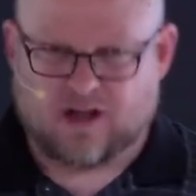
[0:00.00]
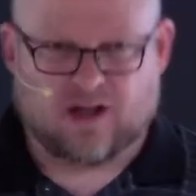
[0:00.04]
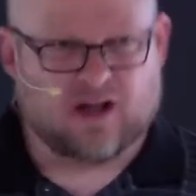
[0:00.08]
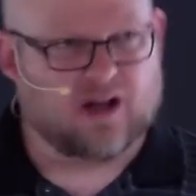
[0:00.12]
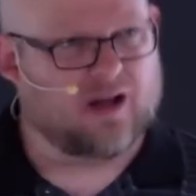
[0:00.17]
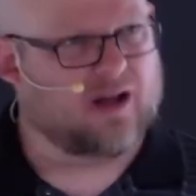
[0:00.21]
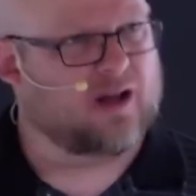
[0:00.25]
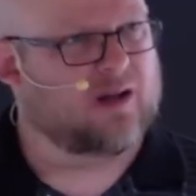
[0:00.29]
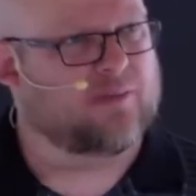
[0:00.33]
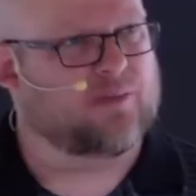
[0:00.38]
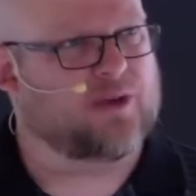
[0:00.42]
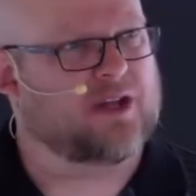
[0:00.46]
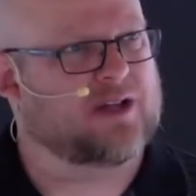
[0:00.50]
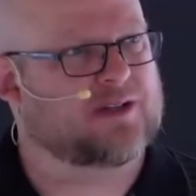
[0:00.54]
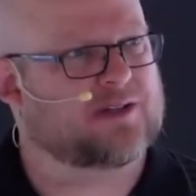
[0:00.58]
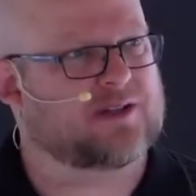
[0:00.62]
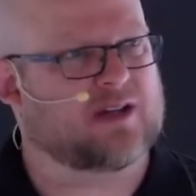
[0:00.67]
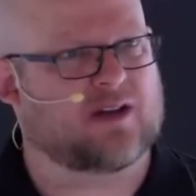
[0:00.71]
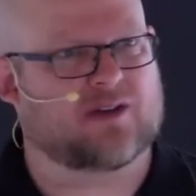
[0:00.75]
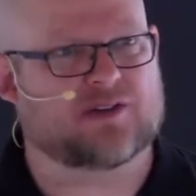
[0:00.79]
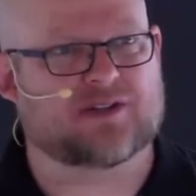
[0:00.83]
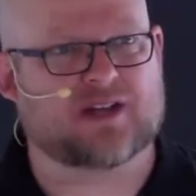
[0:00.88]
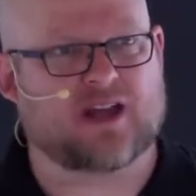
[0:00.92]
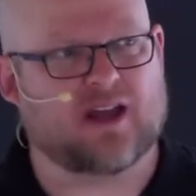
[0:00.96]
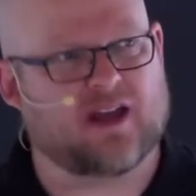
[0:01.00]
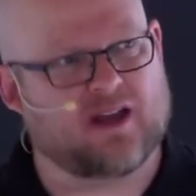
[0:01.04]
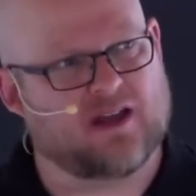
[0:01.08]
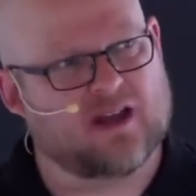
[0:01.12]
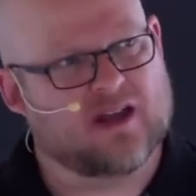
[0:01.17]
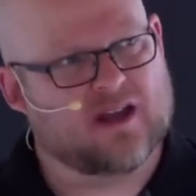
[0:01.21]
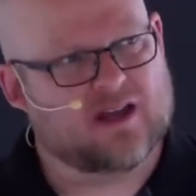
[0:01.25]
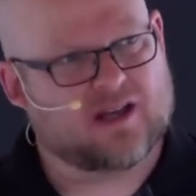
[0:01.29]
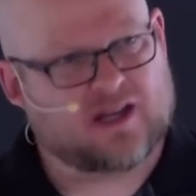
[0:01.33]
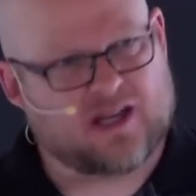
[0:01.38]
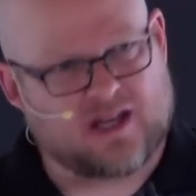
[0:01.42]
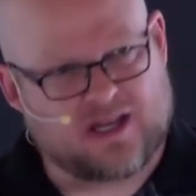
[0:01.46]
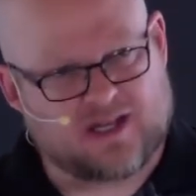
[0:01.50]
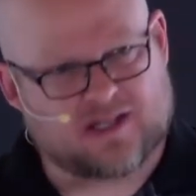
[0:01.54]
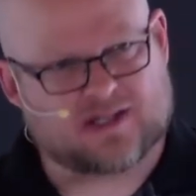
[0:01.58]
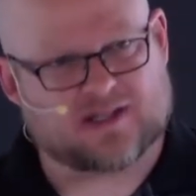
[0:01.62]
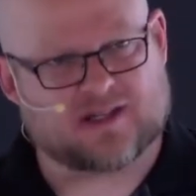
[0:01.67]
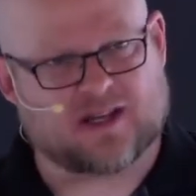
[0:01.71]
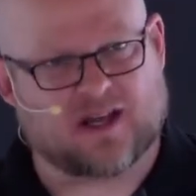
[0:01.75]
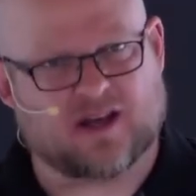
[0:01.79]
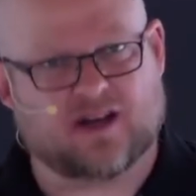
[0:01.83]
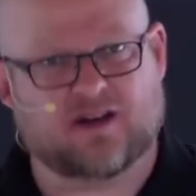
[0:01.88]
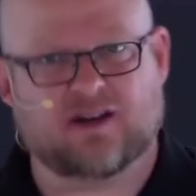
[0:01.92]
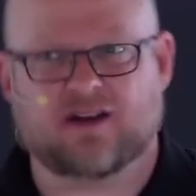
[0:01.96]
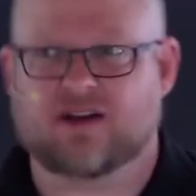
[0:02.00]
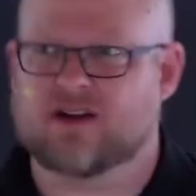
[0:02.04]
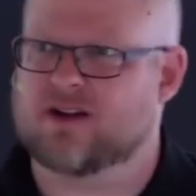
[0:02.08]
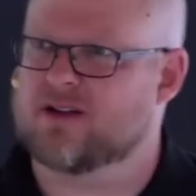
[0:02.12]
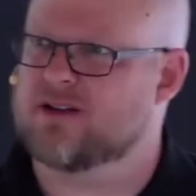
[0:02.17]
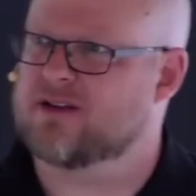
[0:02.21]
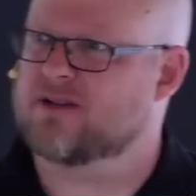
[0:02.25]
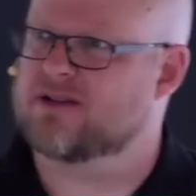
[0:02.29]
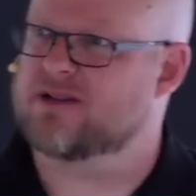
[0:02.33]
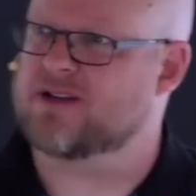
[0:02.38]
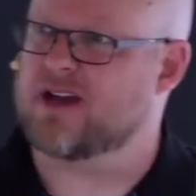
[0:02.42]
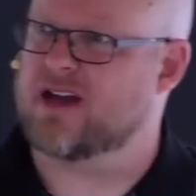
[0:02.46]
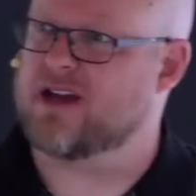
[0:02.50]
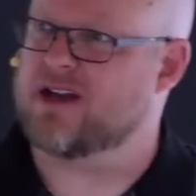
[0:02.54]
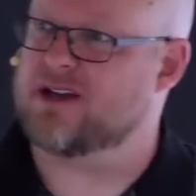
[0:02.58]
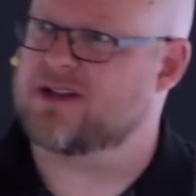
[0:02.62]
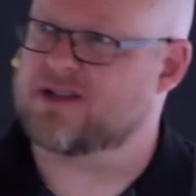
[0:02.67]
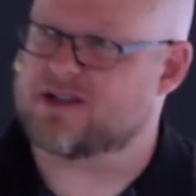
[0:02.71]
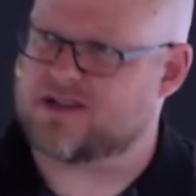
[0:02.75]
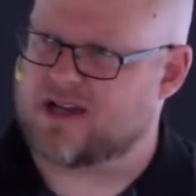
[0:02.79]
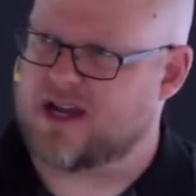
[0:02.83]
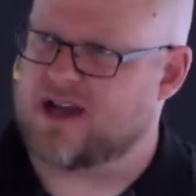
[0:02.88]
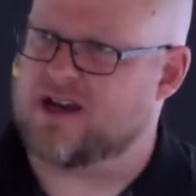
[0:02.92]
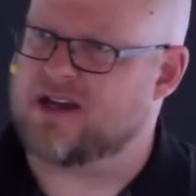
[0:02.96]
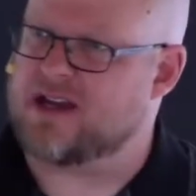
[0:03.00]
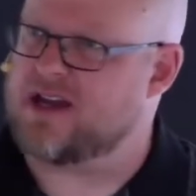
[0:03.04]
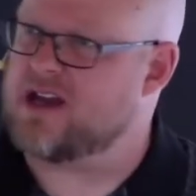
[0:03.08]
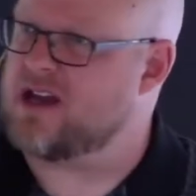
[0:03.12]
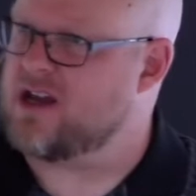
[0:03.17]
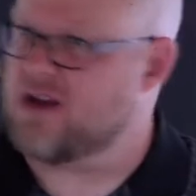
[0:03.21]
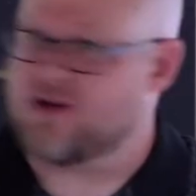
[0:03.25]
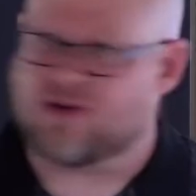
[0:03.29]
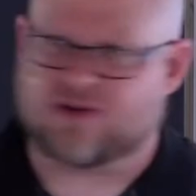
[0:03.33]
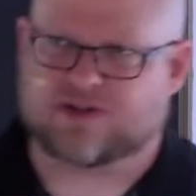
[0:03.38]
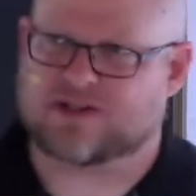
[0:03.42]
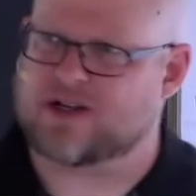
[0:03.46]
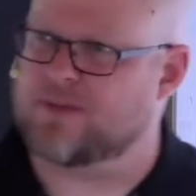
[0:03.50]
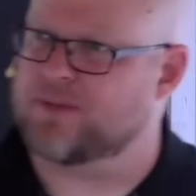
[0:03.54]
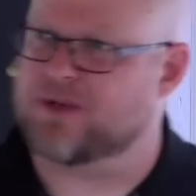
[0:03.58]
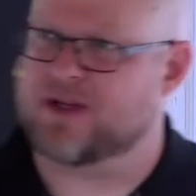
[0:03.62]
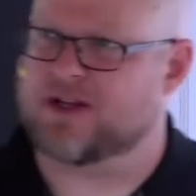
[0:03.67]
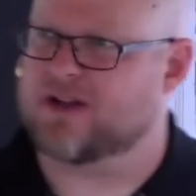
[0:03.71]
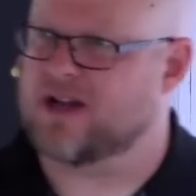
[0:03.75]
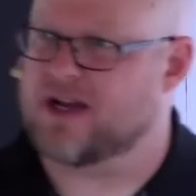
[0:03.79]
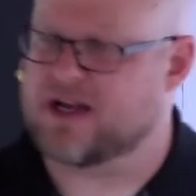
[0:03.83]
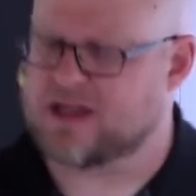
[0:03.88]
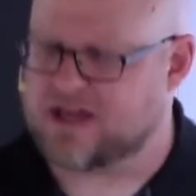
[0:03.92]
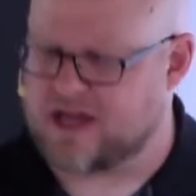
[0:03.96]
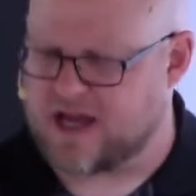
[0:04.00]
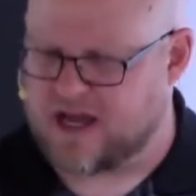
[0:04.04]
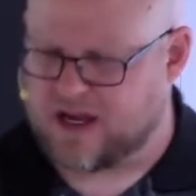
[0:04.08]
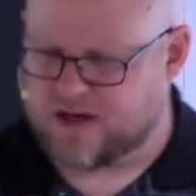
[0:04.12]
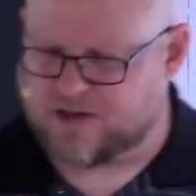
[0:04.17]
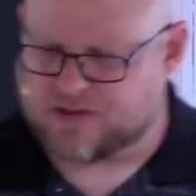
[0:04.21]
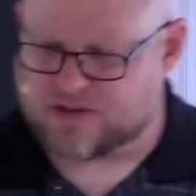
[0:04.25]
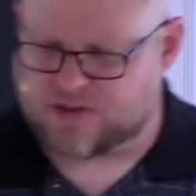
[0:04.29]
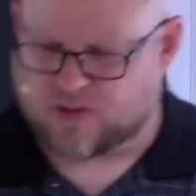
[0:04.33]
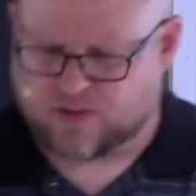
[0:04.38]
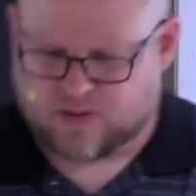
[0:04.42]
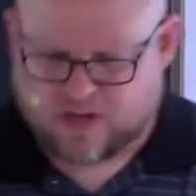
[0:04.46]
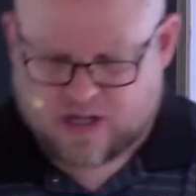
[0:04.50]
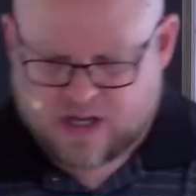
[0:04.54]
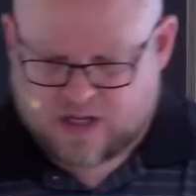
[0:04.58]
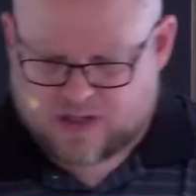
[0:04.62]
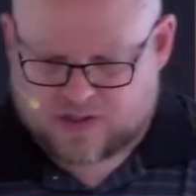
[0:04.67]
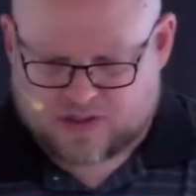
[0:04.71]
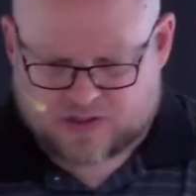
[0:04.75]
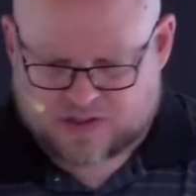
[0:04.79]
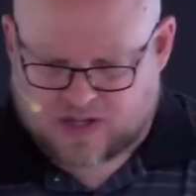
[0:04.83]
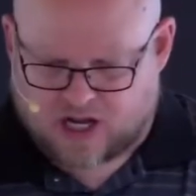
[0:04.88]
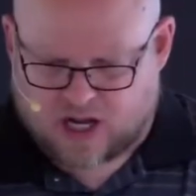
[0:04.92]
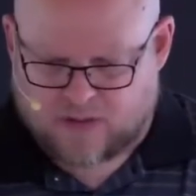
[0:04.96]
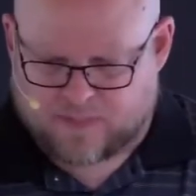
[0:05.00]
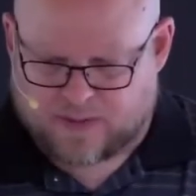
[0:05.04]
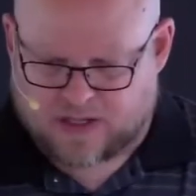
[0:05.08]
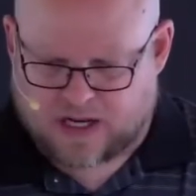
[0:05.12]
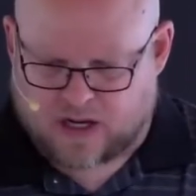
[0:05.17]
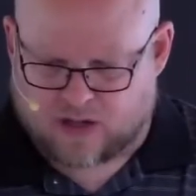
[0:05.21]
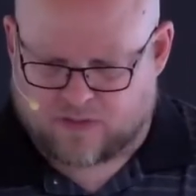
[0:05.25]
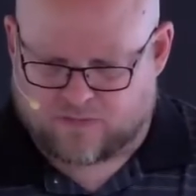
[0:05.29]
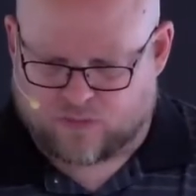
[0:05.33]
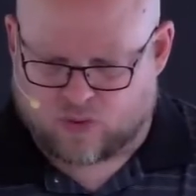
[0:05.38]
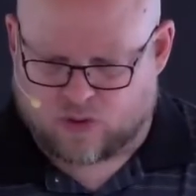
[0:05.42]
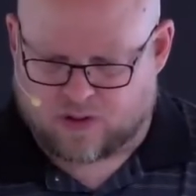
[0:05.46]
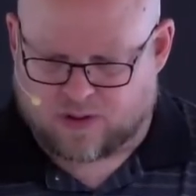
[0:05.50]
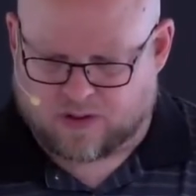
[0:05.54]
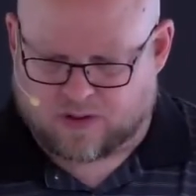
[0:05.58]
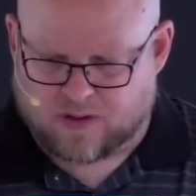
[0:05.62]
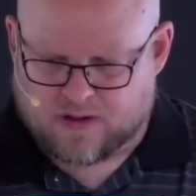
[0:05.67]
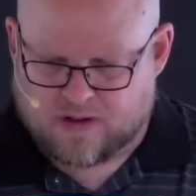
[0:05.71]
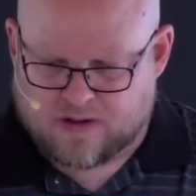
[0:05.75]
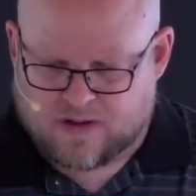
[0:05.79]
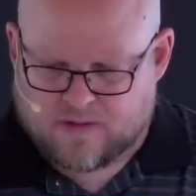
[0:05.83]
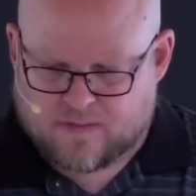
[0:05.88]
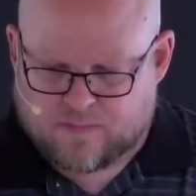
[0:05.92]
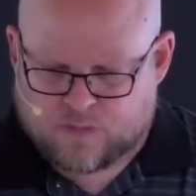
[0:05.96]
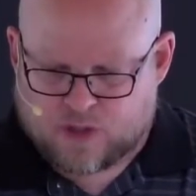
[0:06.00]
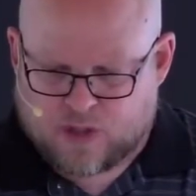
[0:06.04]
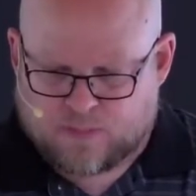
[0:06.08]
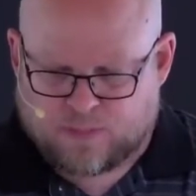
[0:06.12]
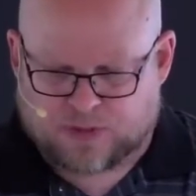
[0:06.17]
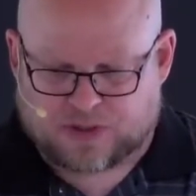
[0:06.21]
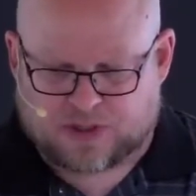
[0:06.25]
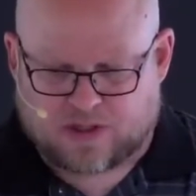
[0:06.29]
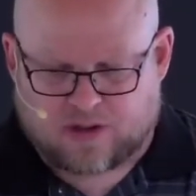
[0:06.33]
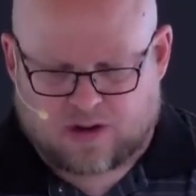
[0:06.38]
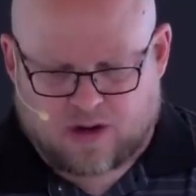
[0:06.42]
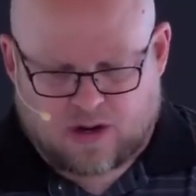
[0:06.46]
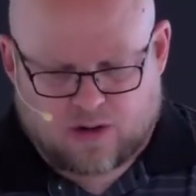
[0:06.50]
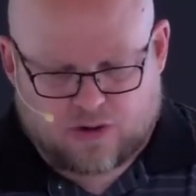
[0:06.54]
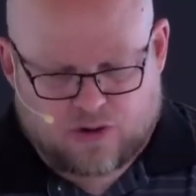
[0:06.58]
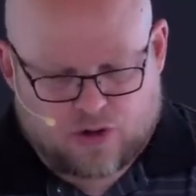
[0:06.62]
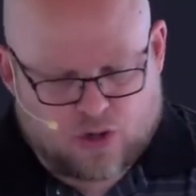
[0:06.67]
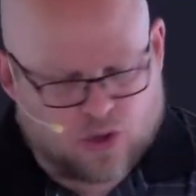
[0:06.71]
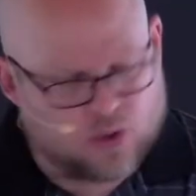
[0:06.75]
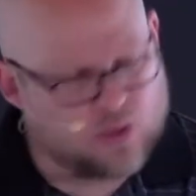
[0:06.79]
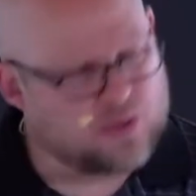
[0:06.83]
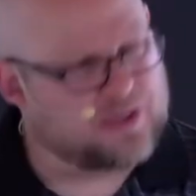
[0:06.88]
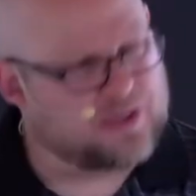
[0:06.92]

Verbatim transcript: Um, instead of saying he said, it'll say said he or something like that. So just copied out of order. But there are no